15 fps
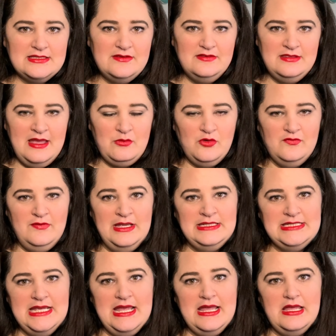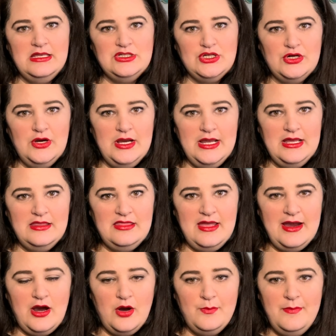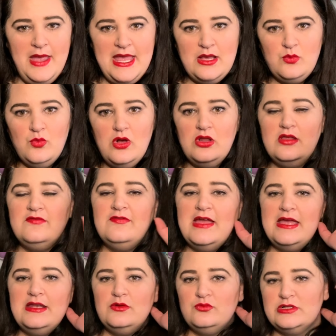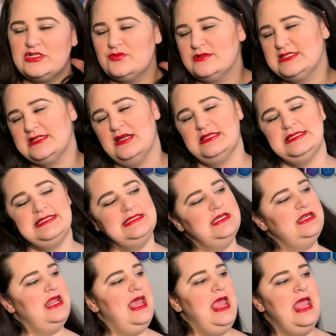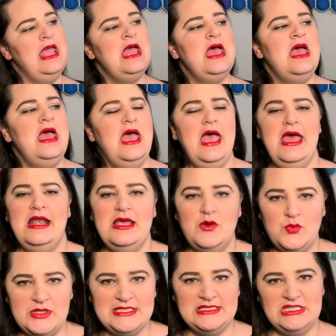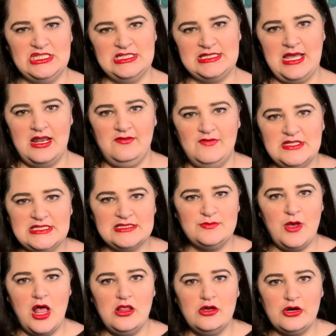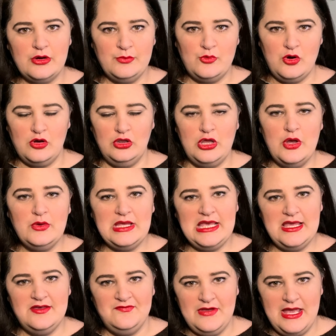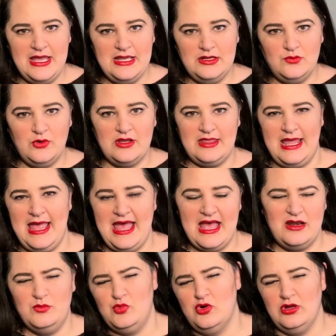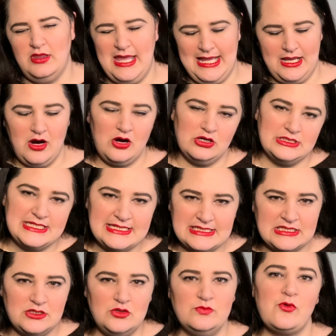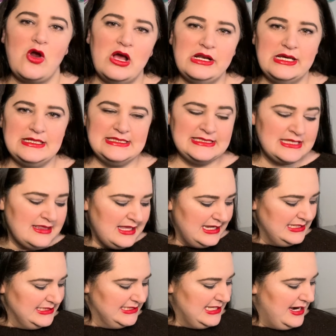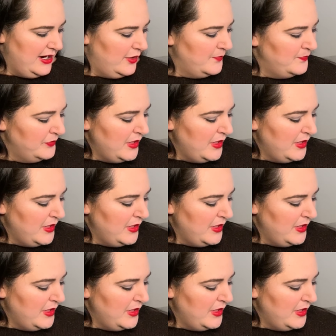They were vending during their Make Wool event, which was on Sunday, and it was just kind of a smaller, more low-key event where they had more like artisanal products and things there.